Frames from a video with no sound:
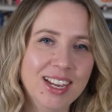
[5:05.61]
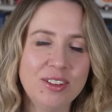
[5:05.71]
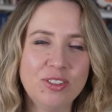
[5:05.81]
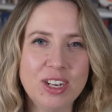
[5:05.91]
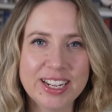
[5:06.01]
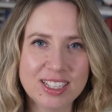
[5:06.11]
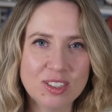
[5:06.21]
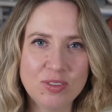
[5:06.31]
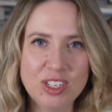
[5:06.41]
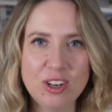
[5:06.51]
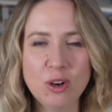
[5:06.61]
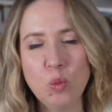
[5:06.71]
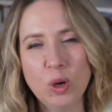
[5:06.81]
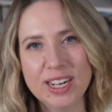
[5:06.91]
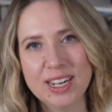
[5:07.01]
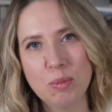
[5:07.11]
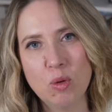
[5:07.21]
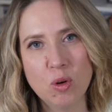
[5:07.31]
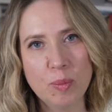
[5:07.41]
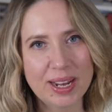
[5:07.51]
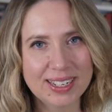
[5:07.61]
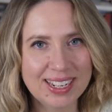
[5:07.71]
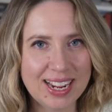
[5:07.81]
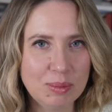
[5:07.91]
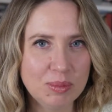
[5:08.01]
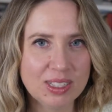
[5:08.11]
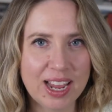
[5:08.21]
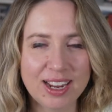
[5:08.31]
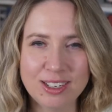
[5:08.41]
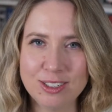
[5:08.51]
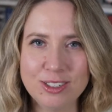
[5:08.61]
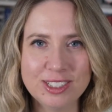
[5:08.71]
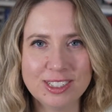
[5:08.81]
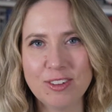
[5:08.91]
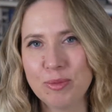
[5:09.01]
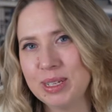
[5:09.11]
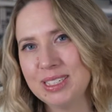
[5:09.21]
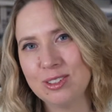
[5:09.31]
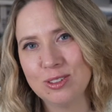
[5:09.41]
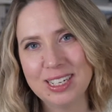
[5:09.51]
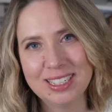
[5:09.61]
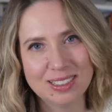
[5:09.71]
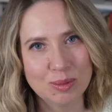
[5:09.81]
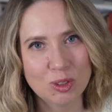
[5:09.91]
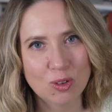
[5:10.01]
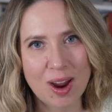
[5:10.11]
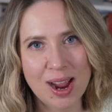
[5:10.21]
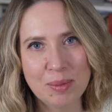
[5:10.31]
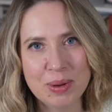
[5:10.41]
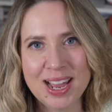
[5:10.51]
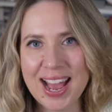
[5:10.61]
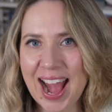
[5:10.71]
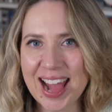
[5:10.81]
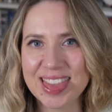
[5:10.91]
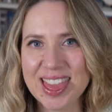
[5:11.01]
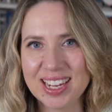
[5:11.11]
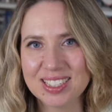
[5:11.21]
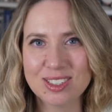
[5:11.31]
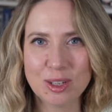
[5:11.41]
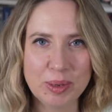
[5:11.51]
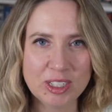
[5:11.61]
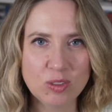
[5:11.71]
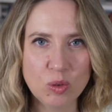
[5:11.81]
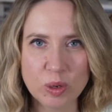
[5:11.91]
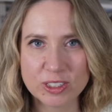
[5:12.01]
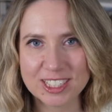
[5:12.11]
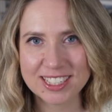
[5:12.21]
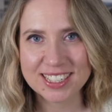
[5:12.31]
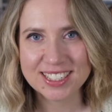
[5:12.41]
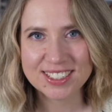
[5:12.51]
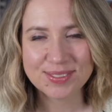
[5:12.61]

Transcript: If you like this video, want to hear more about games and nerd stuff, please do hit subscribe. And thanks so much for watching.